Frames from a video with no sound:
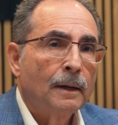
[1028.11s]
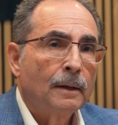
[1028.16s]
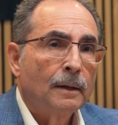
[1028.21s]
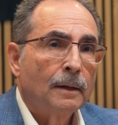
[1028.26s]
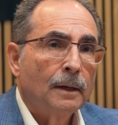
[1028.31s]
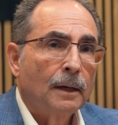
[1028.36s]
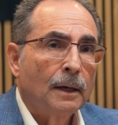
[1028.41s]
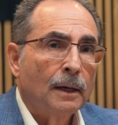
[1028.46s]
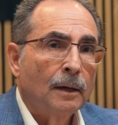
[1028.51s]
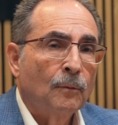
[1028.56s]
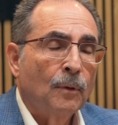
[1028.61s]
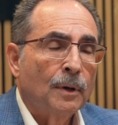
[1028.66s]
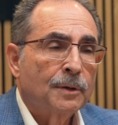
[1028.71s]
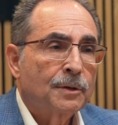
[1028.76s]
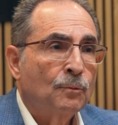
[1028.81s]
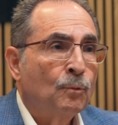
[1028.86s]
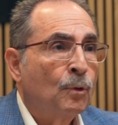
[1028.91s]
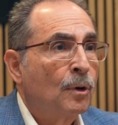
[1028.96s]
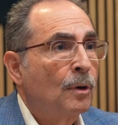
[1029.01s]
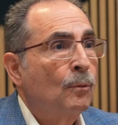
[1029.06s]
It
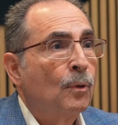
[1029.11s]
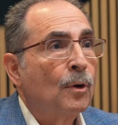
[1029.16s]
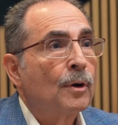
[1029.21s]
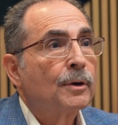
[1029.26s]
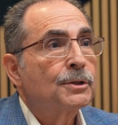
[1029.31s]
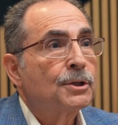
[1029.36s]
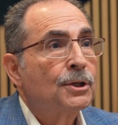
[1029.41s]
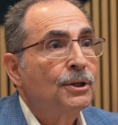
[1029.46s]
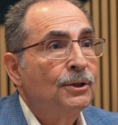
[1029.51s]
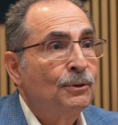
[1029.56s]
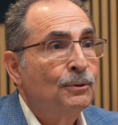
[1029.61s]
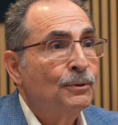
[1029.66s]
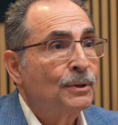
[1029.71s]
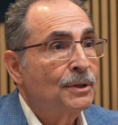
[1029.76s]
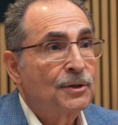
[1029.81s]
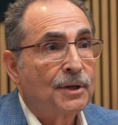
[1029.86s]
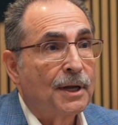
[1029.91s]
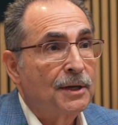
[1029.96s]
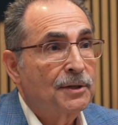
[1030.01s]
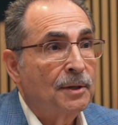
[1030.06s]
was World War II,
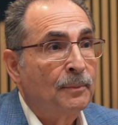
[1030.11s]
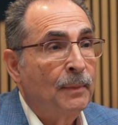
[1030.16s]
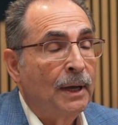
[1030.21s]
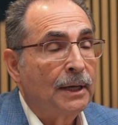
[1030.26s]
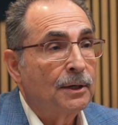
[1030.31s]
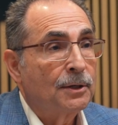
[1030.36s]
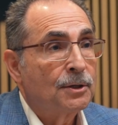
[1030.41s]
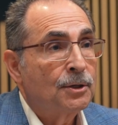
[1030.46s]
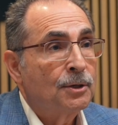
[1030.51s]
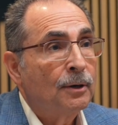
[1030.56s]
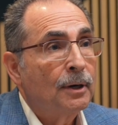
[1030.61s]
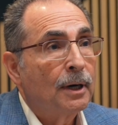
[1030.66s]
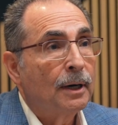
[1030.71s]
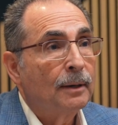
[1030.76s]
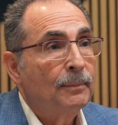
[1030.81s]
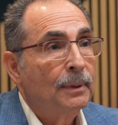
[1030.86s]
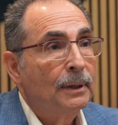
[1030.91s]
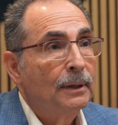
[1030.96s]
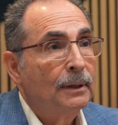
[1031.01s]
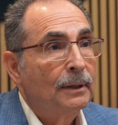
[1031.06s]
which decimated
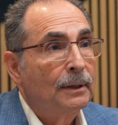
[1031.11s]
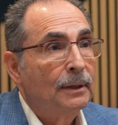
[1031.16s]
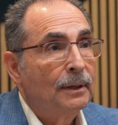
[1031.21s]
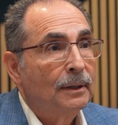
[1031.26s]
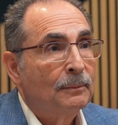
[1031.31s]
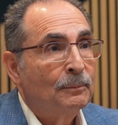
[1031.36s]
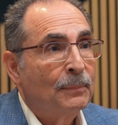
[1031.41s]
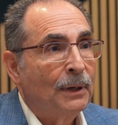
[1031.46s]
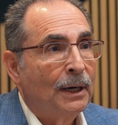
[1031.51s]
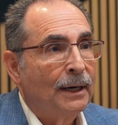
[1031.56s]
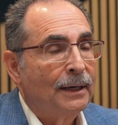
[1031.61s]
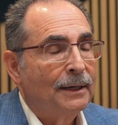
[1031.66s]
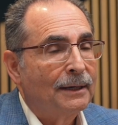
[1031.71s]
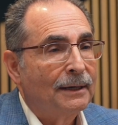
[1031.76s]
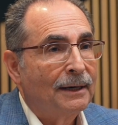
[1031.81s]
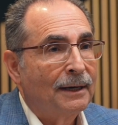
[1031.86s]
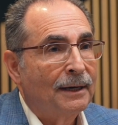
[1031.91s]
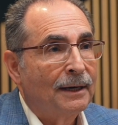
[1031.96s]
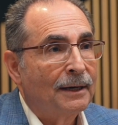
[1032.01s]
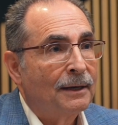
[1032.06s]
Europe, but
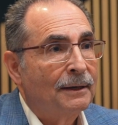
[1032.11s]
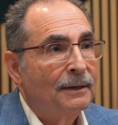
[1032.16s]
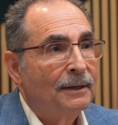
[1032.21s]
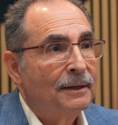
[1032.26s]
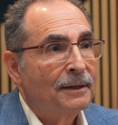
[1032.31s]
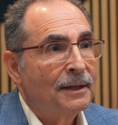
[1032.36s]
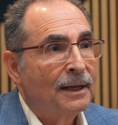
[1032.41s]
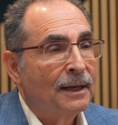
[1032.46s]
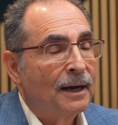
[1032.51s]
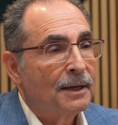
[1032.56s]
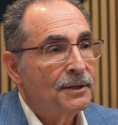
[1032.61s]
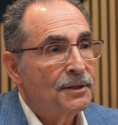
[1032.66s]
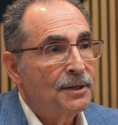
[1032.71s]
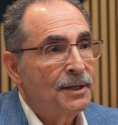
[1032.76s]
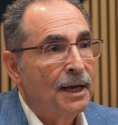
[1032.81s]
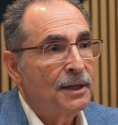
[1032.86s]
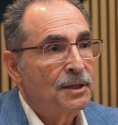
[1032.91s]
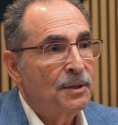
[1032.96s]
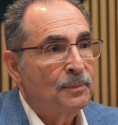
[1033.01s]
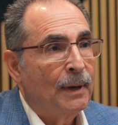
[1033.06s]
the United
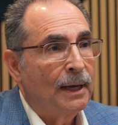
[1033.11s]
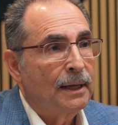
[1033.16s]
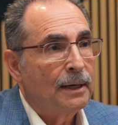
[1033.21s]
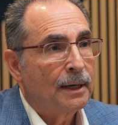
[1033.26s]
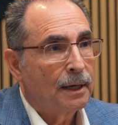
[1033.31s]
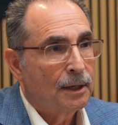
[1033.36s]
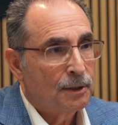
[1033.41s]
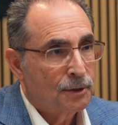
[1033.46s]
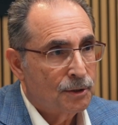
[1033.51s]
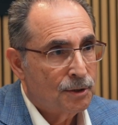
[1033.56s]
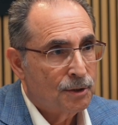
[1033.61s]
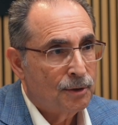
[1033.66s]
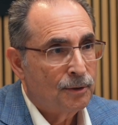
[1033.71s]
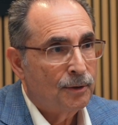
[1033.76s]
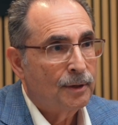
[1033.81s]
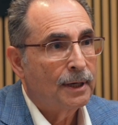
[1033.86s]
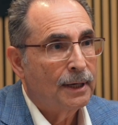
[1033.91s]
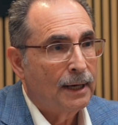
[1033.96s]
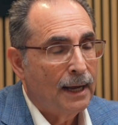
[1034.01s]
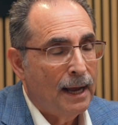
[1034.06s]
States made a
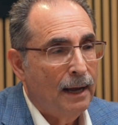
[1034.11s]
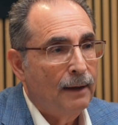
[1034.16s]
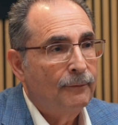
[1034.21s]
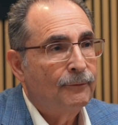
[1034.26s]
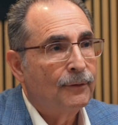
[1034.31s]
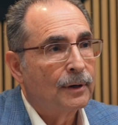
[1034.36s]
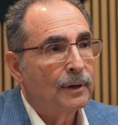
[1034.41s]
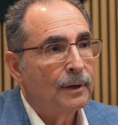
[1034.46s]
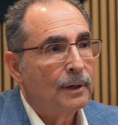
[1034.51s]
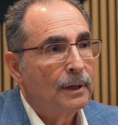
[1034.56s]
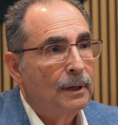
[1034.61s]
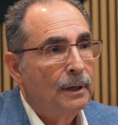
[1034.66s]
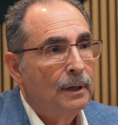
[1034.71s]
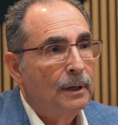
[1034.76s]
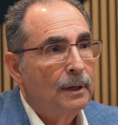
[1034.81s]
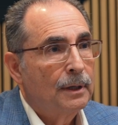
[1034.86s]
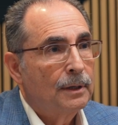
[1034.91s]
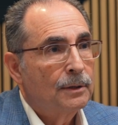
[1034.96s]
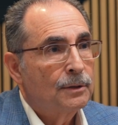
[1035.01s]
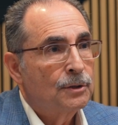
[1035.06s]
concerted effort
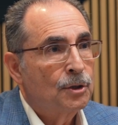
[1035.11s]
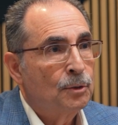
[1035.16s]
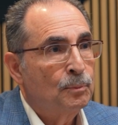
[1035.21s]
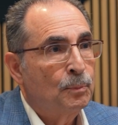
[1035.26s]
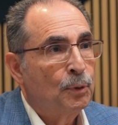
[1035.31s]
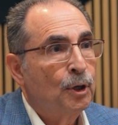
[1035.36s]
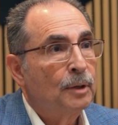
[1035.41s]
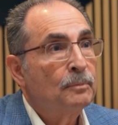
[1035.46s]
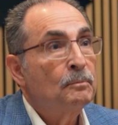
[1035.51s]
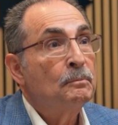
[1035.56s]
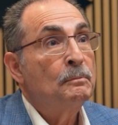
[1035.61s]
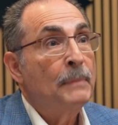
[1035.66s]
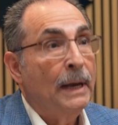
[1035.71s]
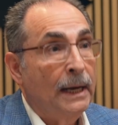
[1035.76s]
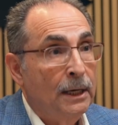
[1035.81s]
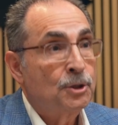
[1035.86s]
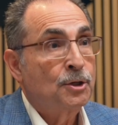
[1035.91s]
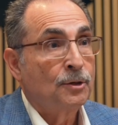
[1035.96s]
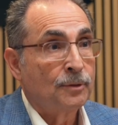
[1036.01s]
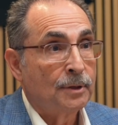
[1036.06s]
to put
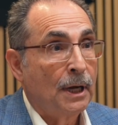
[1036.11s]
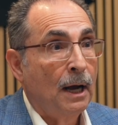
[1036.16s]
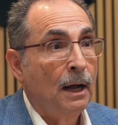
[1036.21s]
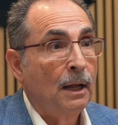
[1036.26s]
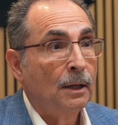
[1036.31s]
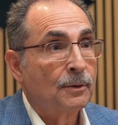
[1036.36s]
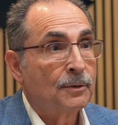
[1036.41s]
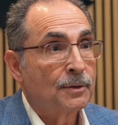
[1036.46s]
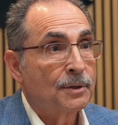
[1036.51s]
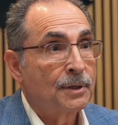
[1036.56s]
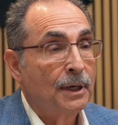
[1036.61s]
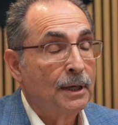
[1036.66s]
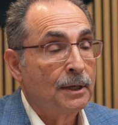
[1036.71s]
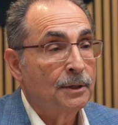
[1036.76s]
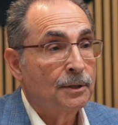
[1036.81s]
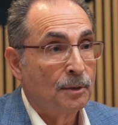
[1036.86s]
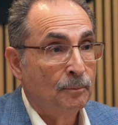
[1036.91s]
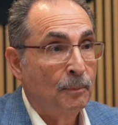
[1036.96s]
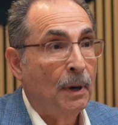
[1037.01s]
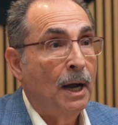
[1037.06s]
major dollars
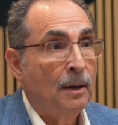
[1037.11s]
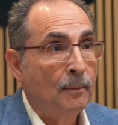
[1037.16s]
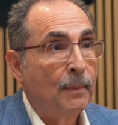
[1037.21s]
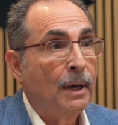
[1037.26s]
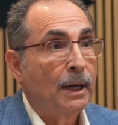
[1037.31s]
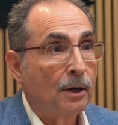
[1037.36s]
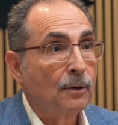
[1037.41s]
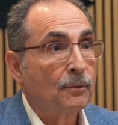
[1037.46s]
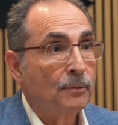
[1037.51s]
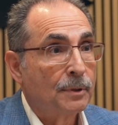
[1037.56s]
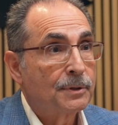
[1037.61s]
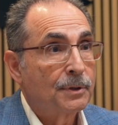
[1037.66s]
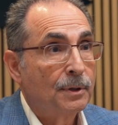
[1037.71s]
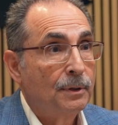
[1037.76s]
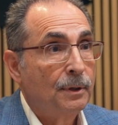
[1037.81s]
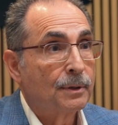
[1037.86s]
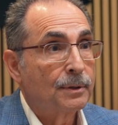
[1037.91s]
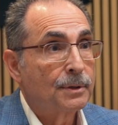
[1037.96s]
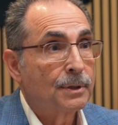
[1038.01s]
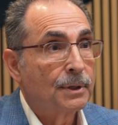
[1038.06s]
into biomedical
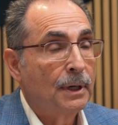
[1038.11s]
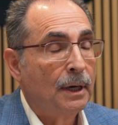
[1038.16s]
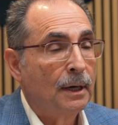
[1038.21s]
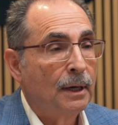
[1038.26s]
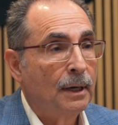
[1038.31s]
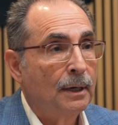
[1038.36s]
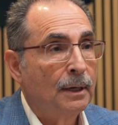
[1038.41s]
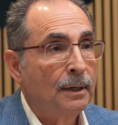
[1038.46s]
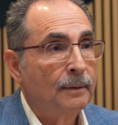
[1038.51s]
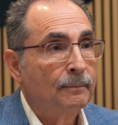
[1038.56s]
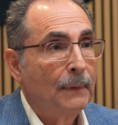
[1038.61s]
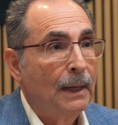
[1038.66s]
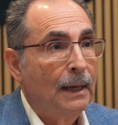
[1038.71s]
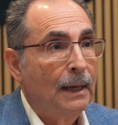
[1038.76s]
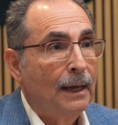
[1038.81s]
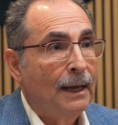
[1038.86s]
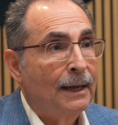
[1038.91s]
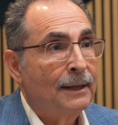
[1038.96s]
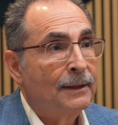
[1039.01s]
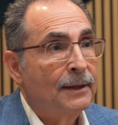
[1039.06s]
research. And
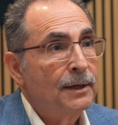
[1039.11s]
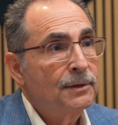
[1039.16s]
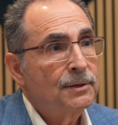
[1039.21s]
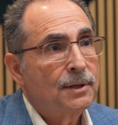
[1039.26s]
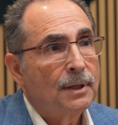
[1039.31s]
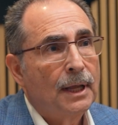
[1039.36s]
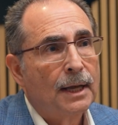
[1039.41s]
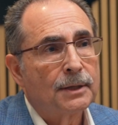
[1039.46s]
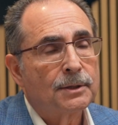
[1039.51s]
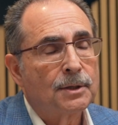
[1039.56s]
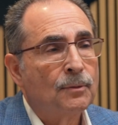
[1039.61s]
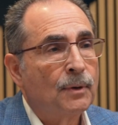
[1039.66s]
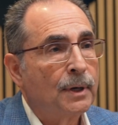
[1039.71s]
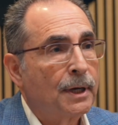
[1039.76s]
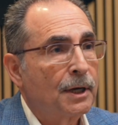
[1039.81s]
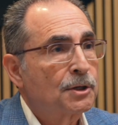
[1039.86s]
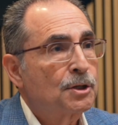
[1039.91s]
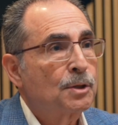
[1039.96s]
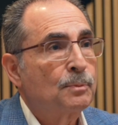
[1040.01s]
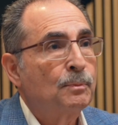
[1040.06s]
this led to an
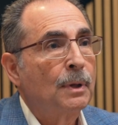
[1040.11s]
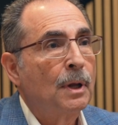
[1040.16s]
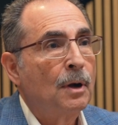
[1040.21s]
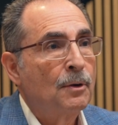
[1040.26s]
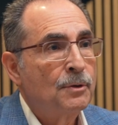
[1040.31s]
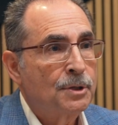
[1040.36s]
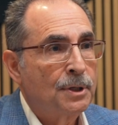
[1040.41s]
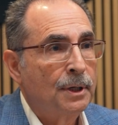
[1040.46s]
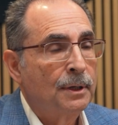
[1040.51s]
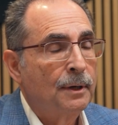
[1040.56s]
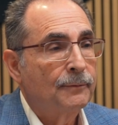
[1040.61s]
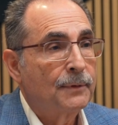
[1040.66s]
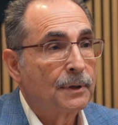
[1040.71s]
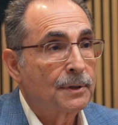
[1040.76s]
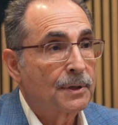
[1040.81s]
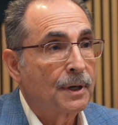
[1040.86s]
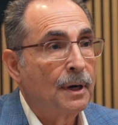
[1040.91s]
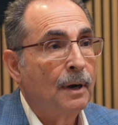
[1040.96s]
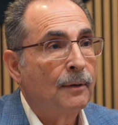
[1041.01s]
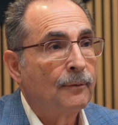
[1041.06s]
explosion of
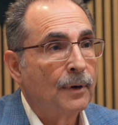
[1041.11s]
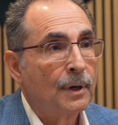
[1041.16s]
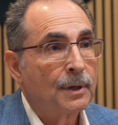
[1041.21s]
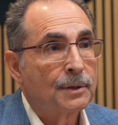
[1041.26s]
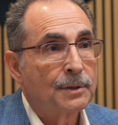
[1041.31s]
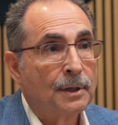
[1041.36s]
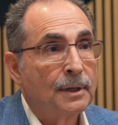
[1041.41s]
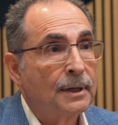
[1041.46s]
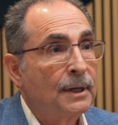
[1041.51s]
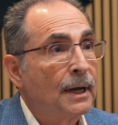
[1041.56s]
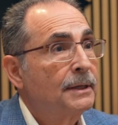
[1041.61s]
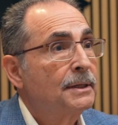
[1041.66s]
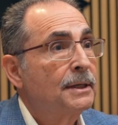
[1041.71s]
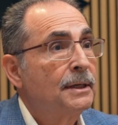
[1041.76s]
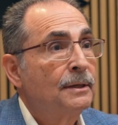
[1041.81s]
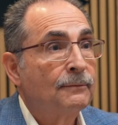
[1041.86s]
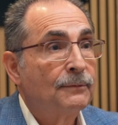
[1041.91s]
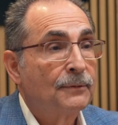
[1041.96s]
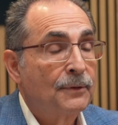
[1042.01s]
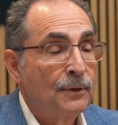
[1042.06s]
discoveries in the
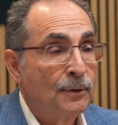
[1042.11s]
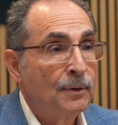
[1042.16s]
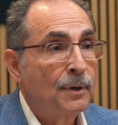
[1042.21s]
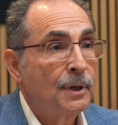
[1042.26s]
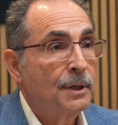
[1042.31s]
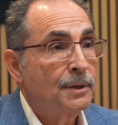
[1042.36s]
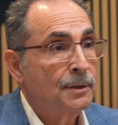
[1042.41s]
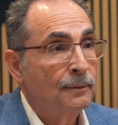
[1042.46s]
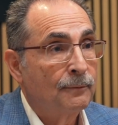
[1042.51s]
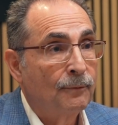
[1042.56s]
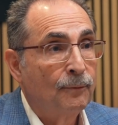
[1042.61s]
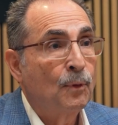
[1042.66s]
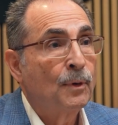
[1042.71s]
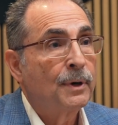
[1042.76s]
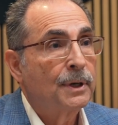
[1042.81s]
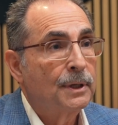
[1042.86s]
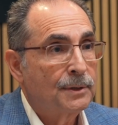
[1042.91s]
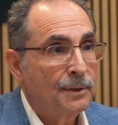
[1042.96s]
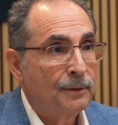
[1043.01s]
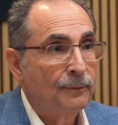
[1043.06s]
1930s and
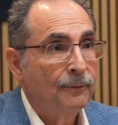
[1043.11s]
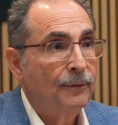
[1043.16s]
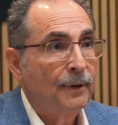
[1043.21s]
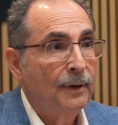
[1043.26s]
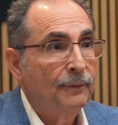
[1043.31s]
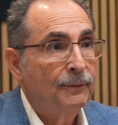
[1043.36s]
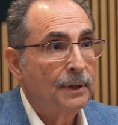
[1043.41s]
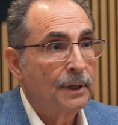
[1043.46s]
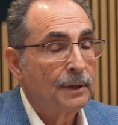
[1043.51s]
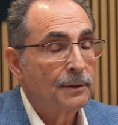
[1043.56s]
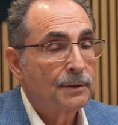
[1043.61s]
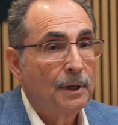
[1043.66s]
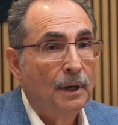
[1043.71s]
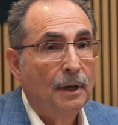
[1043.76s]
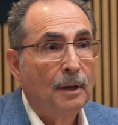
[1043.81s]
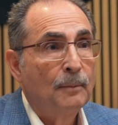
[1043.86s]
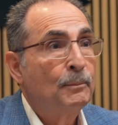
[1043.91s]
40s and 50s.